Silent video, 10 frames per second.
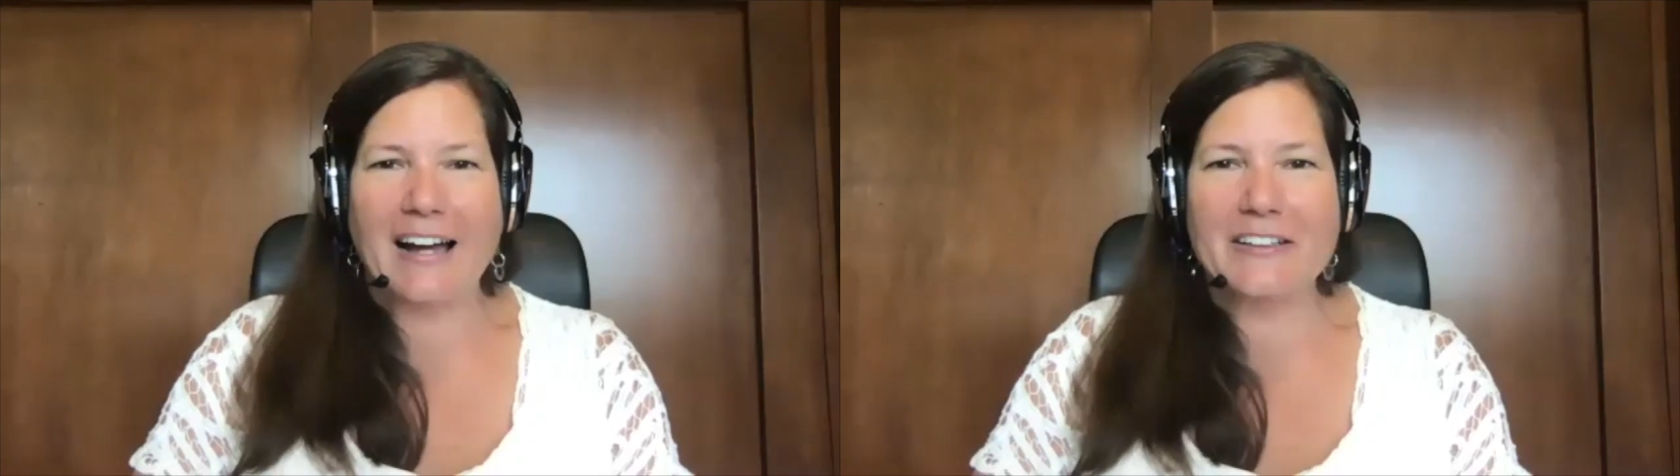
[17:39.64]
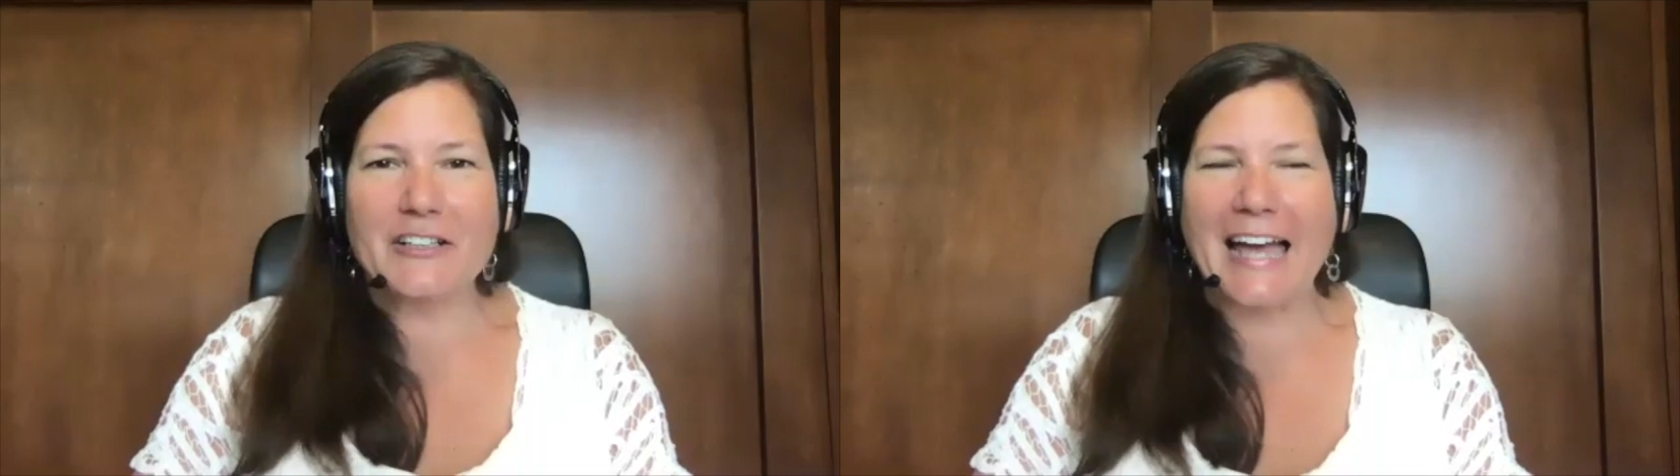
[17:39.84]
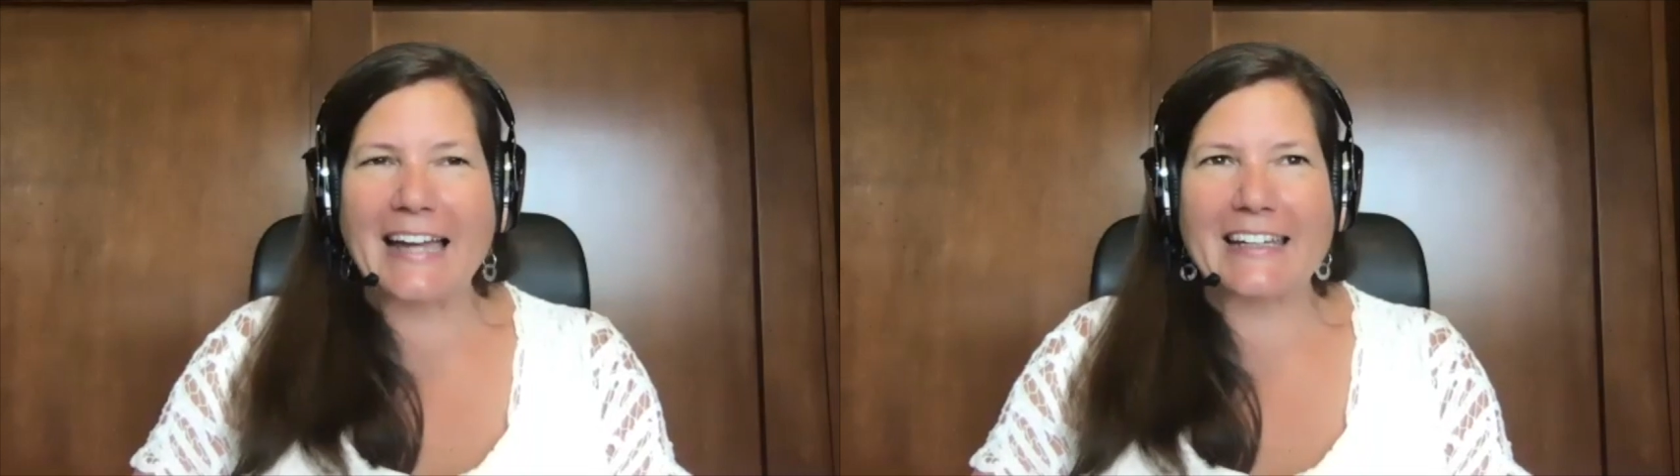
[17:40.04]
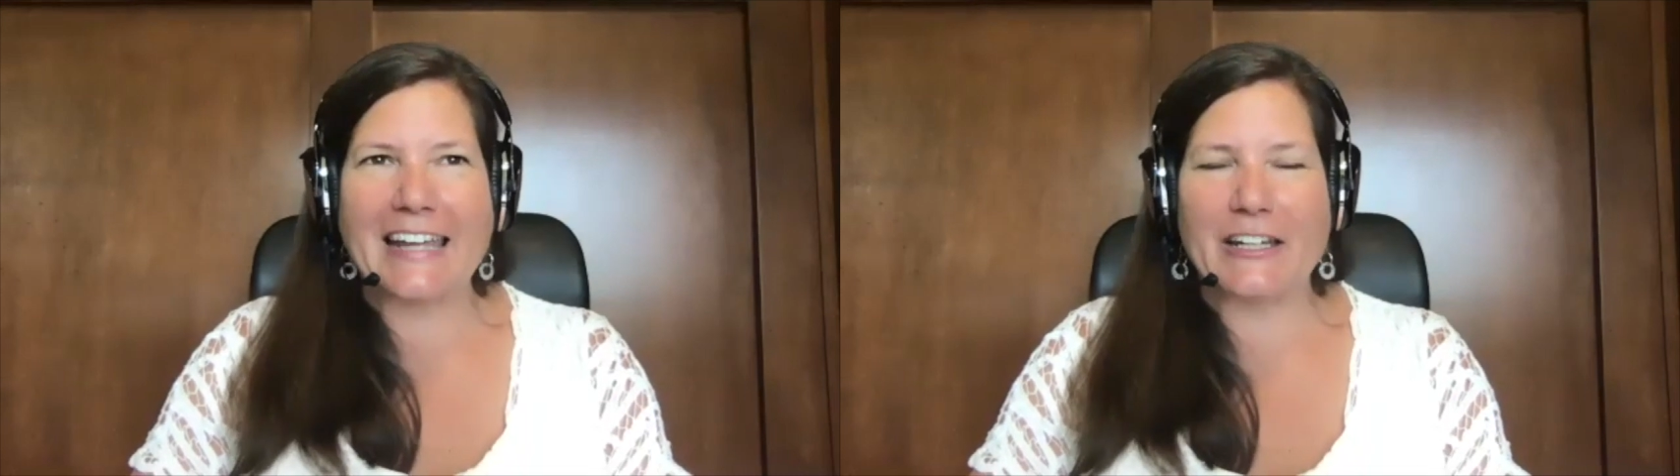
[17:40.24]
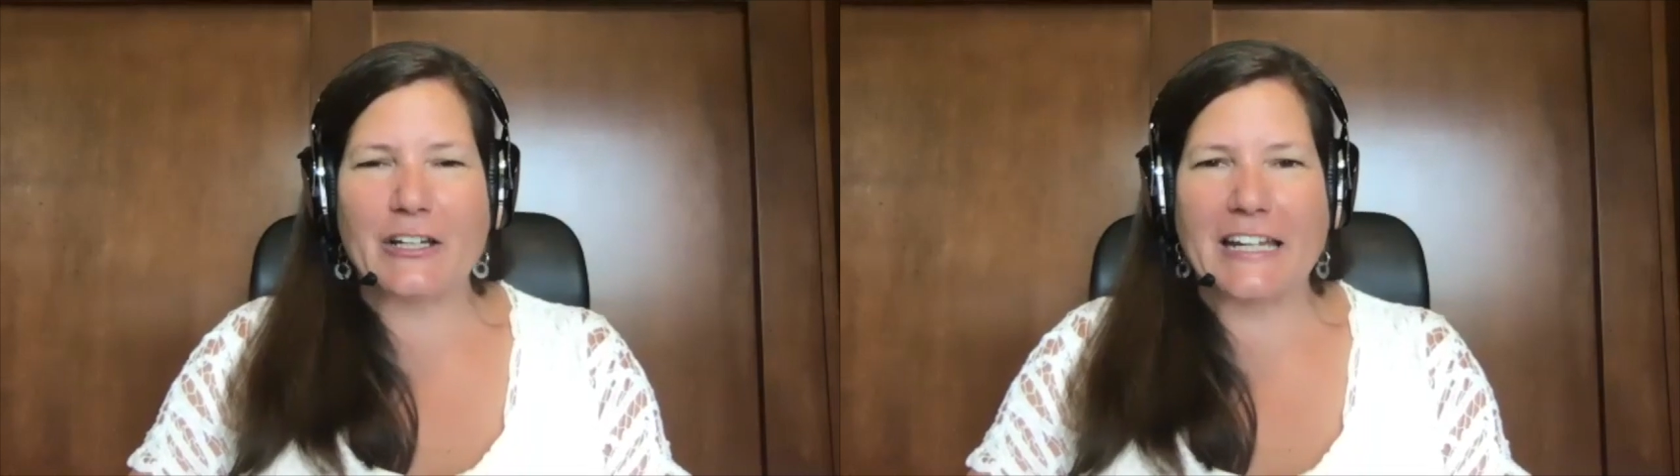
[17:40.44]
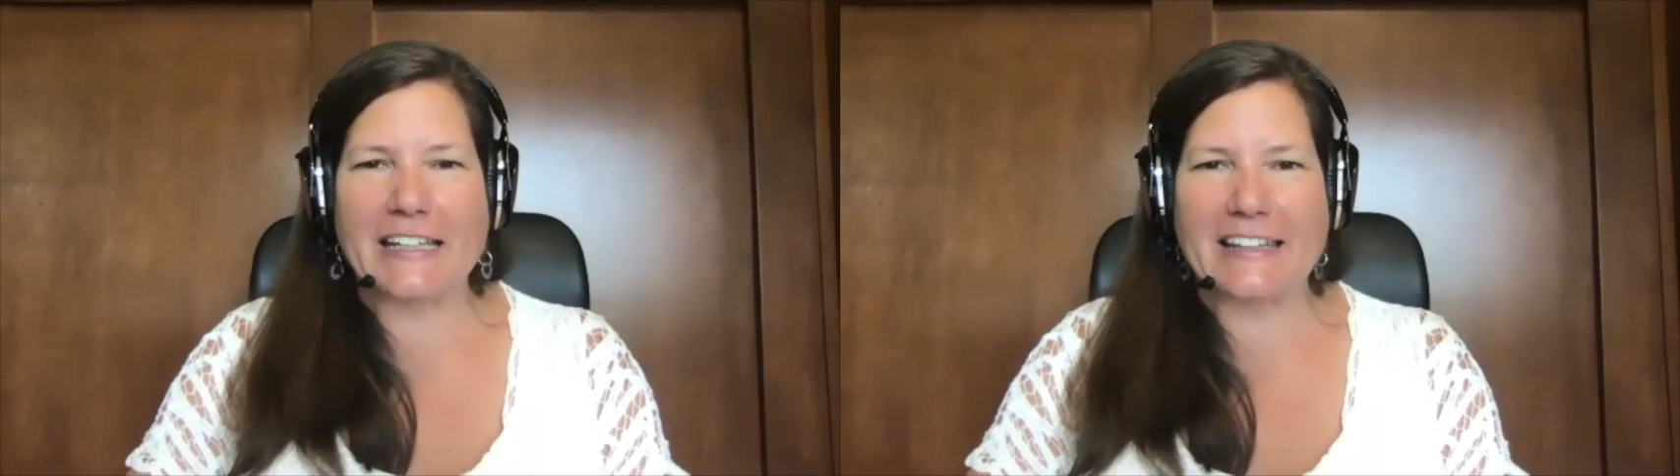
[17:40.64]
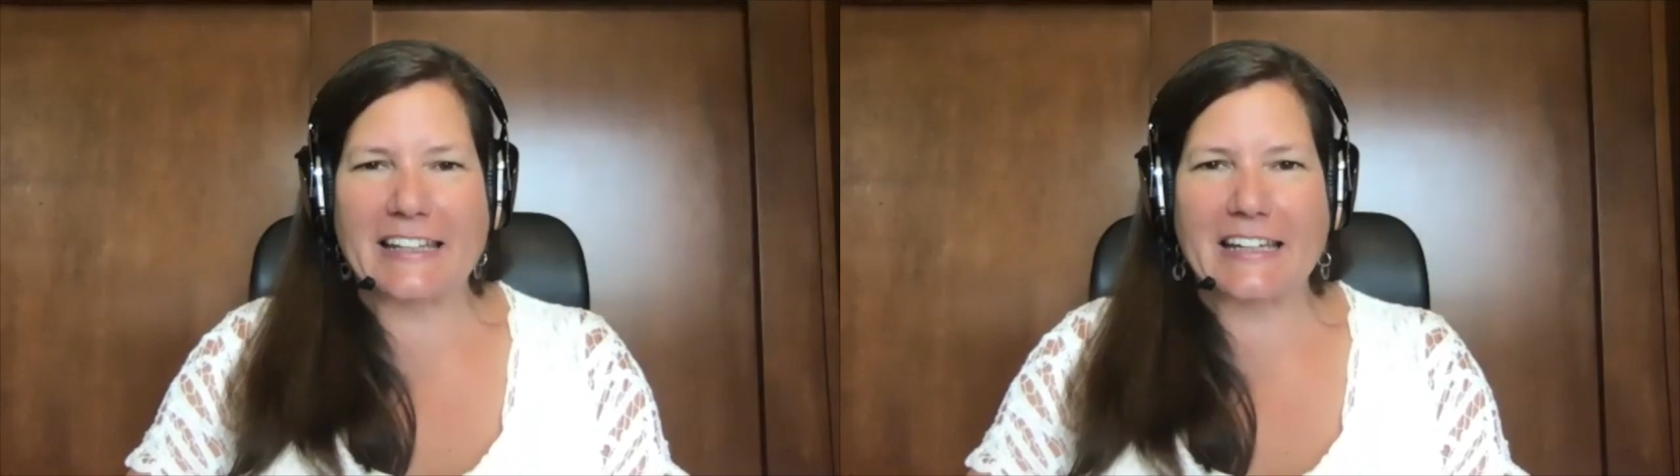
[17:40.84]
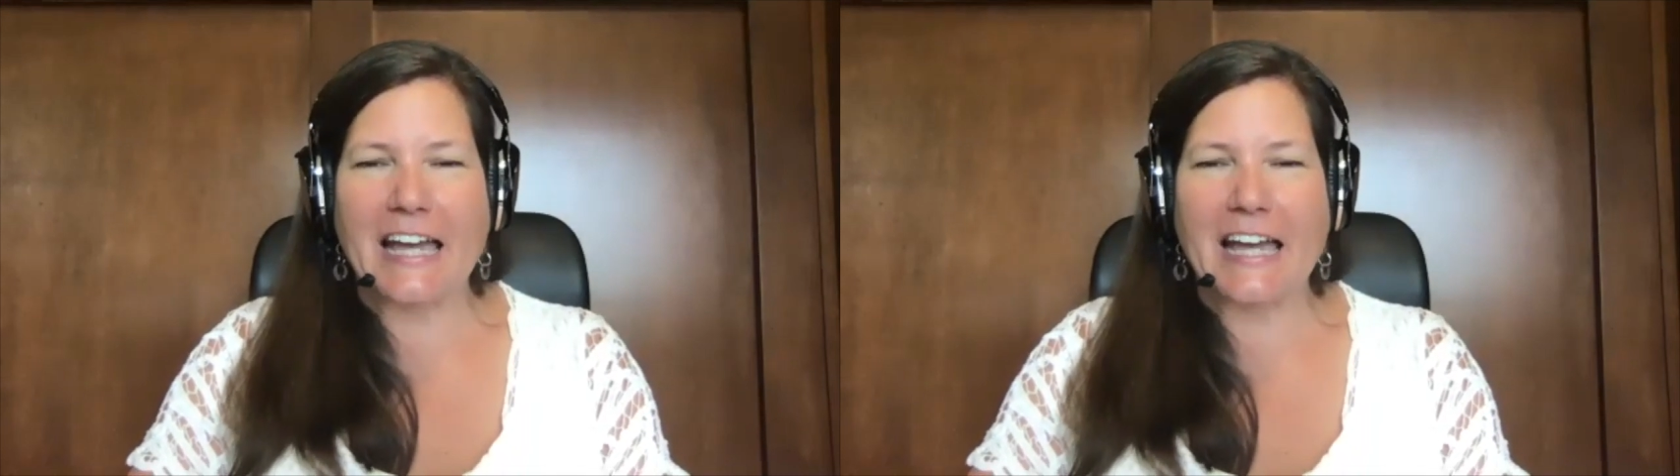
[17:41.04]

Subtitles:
you can't get ahead on anything.